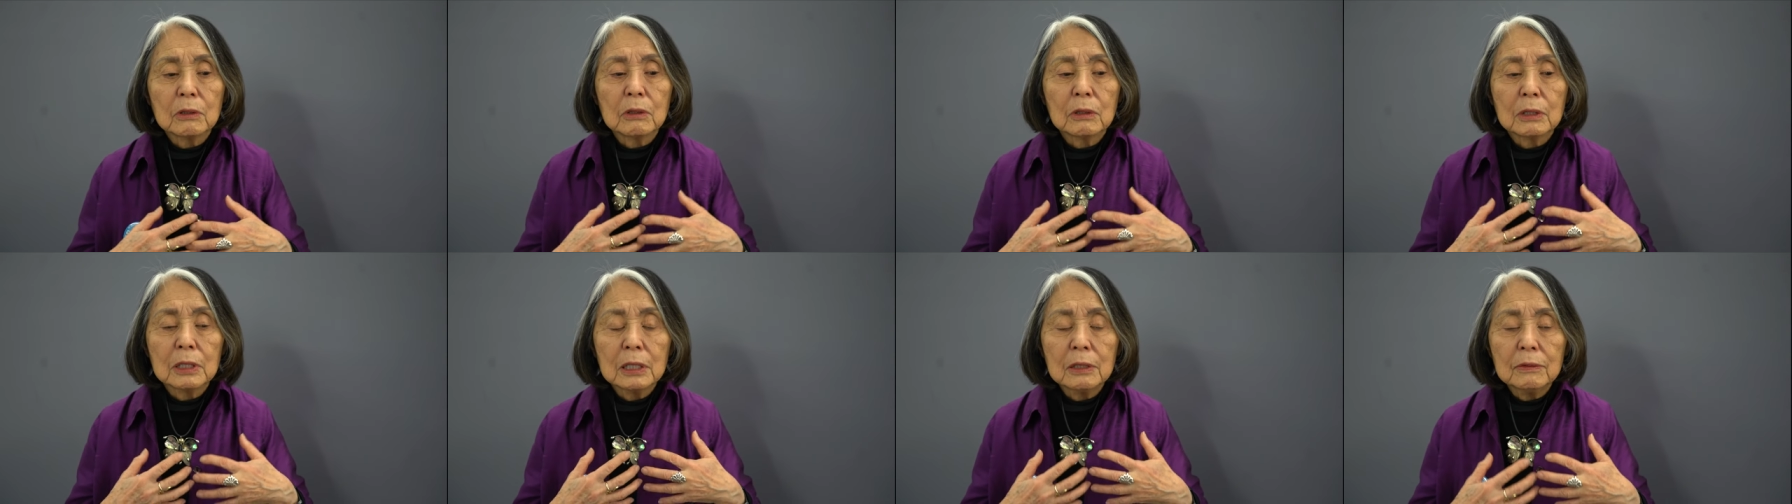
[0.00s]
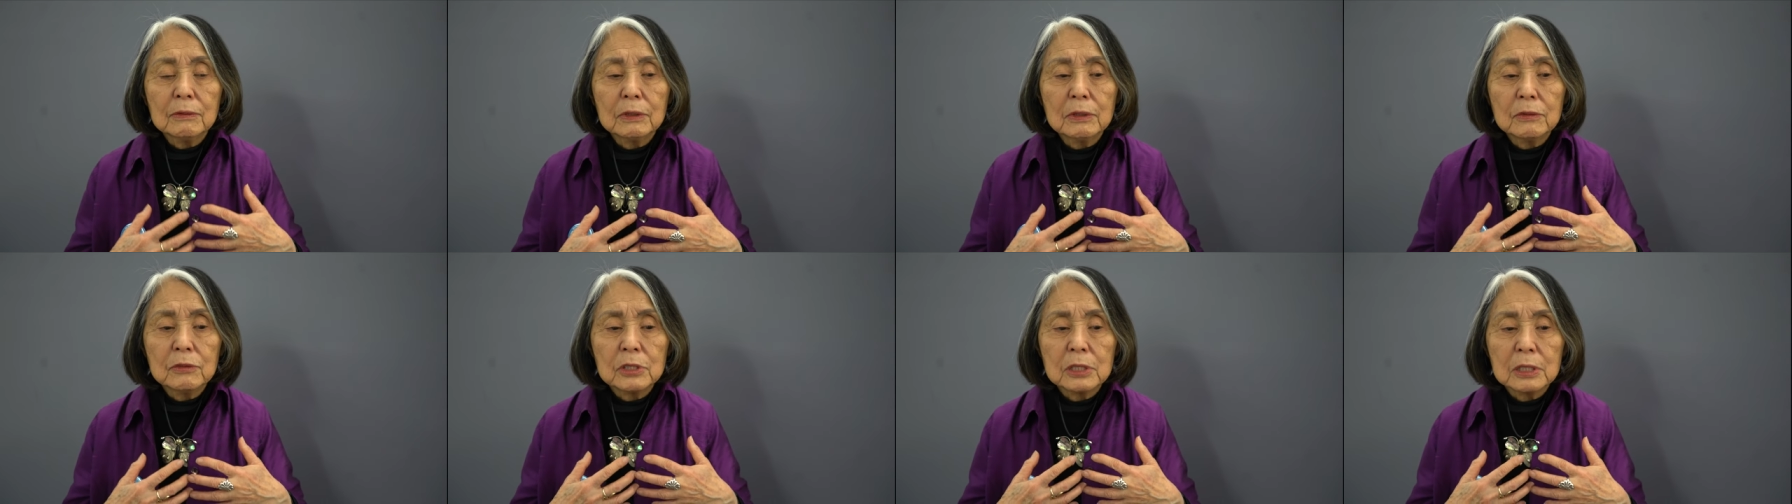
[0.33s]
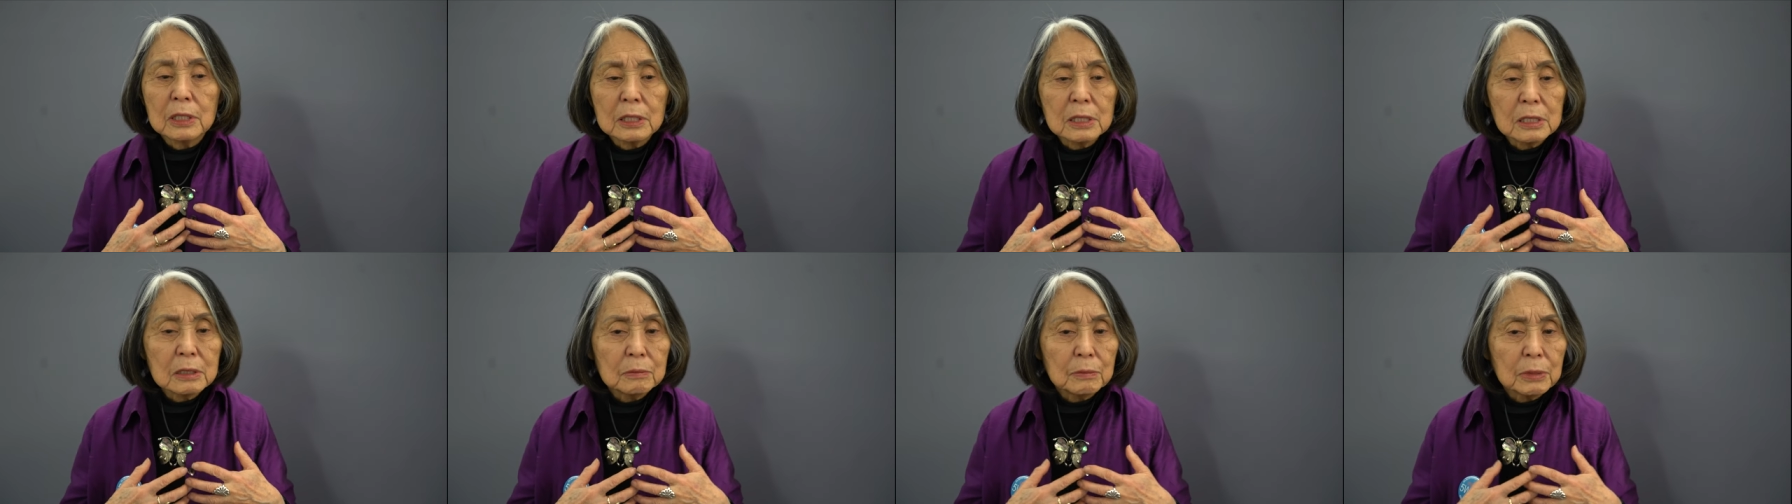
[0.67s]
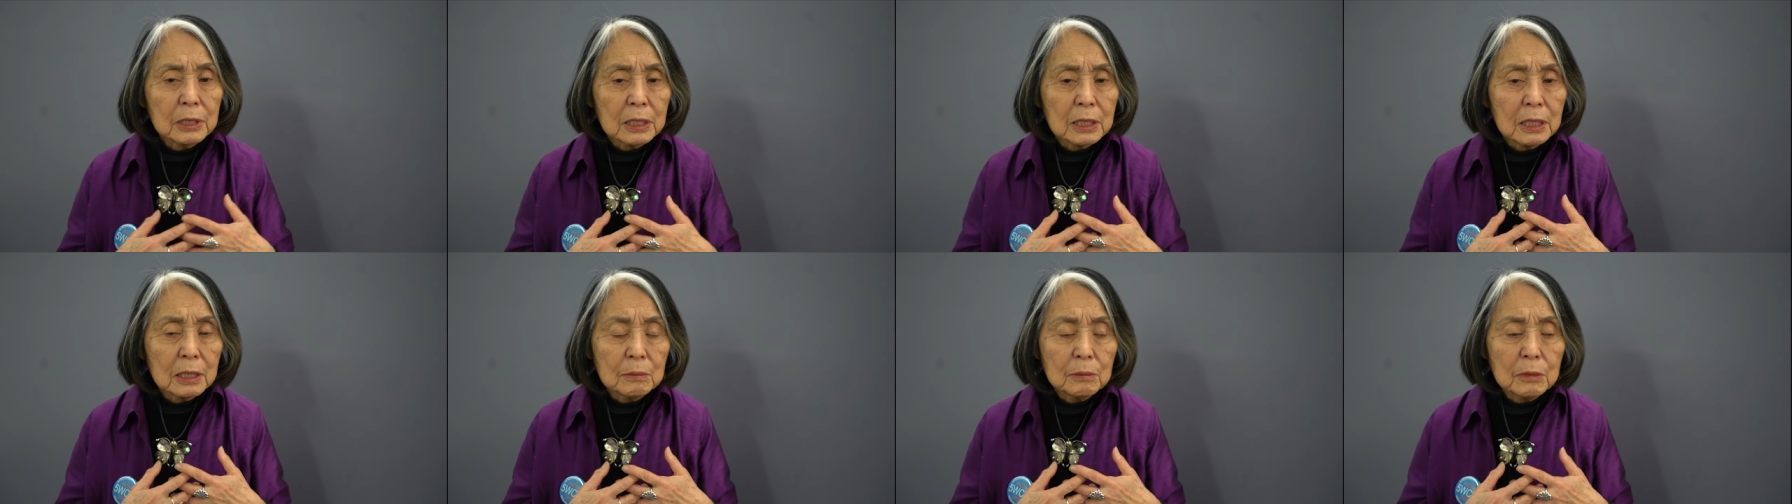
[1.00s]
or even if she doesn't
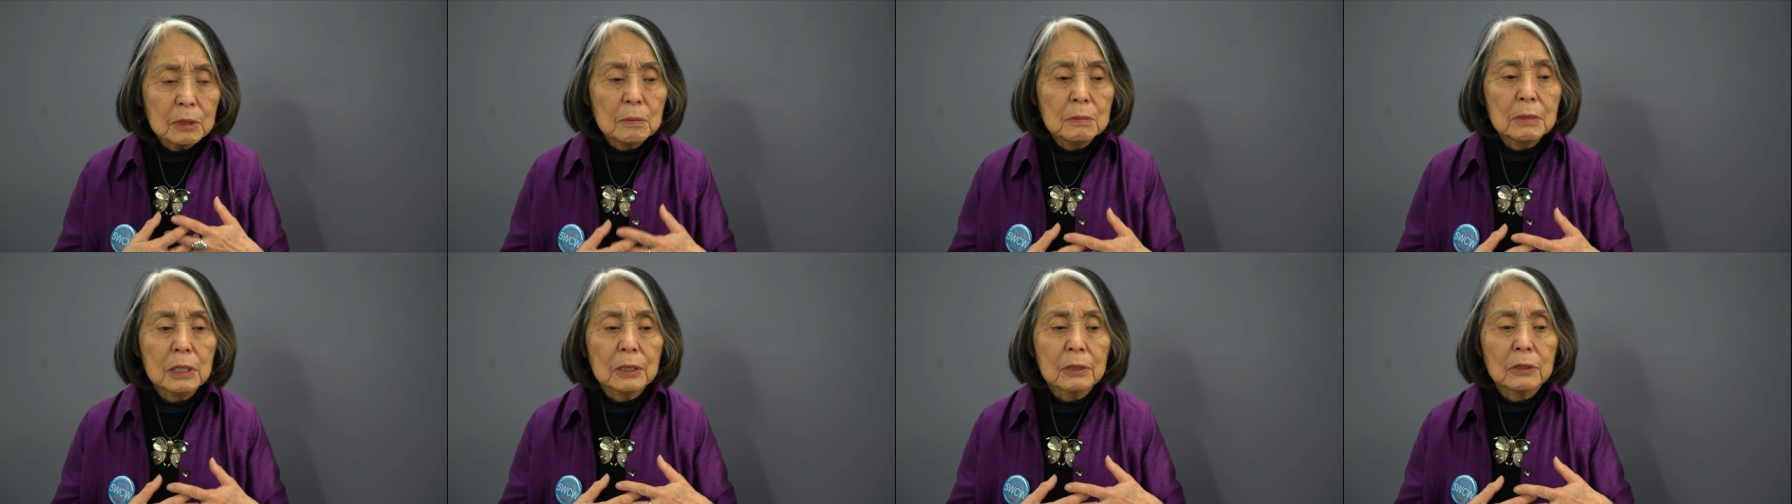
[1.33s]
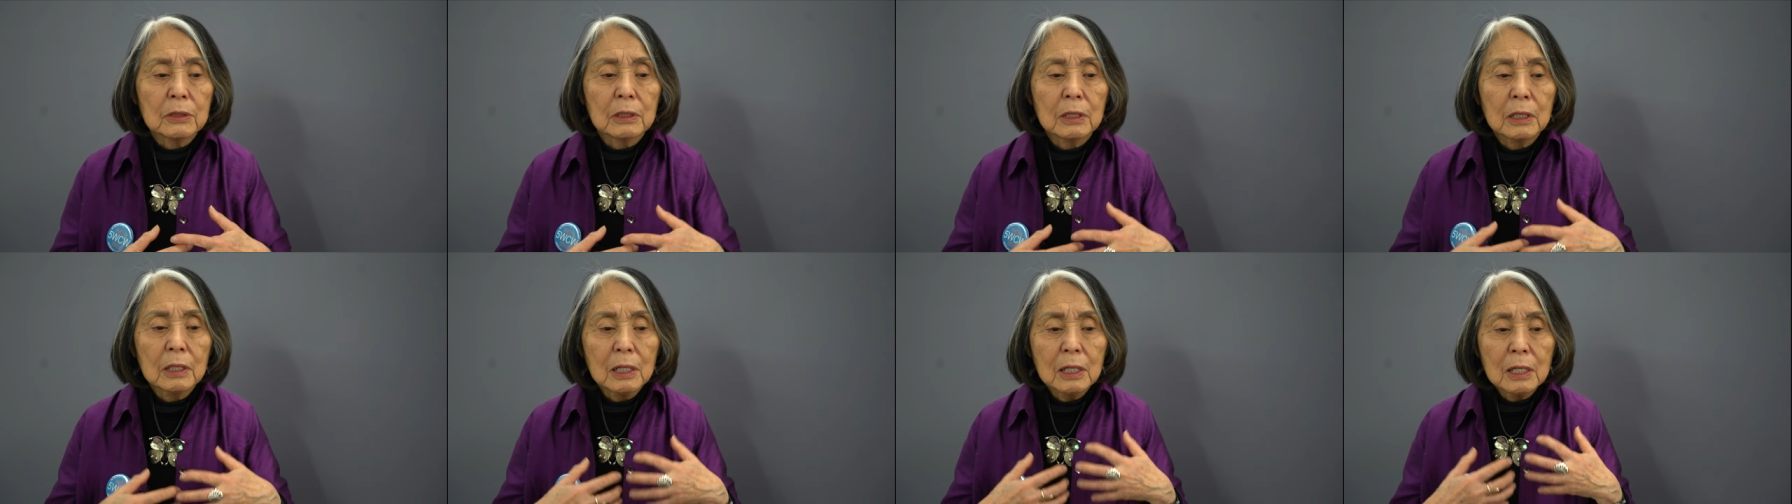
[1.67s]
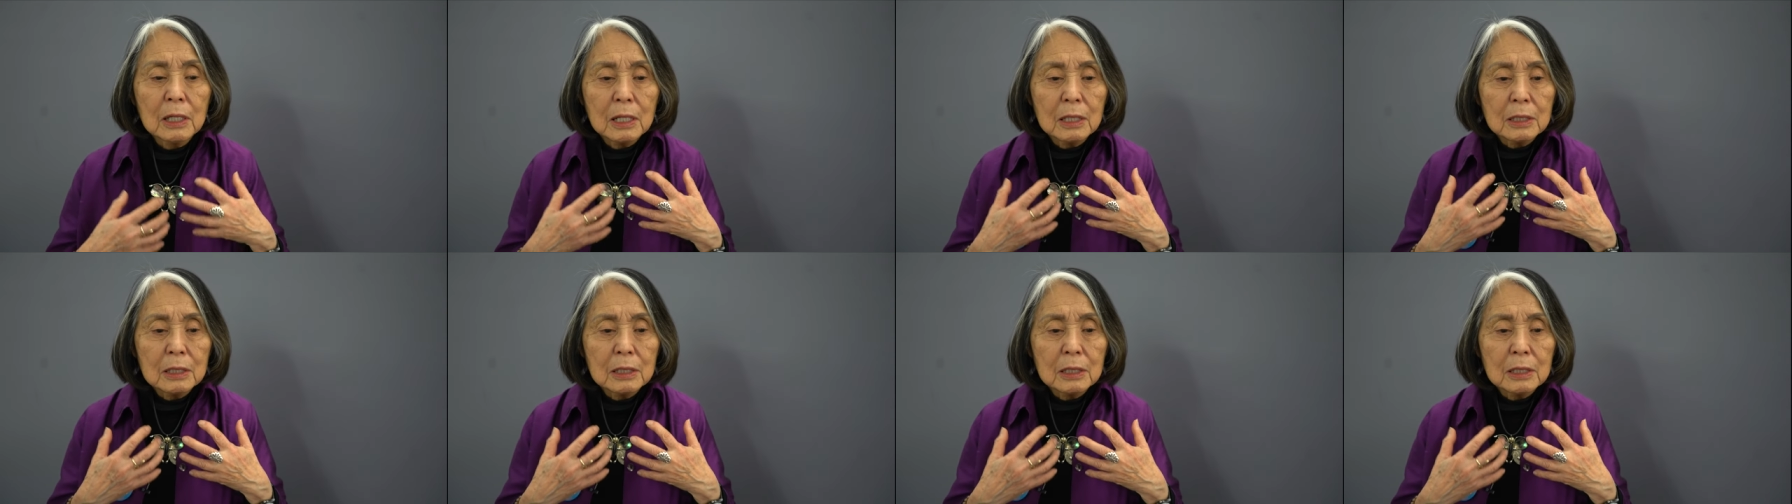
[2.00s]
become a mother,